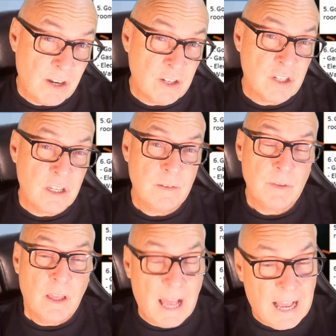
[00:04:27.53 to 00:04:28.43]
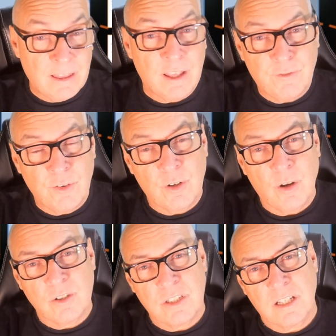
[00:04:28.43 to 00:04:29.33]
energy and their third
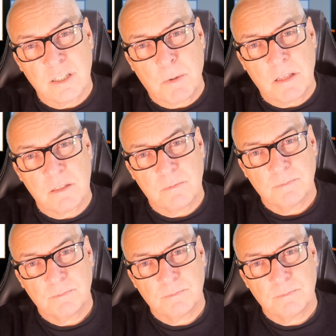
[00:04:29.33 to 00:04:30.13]
largest expense.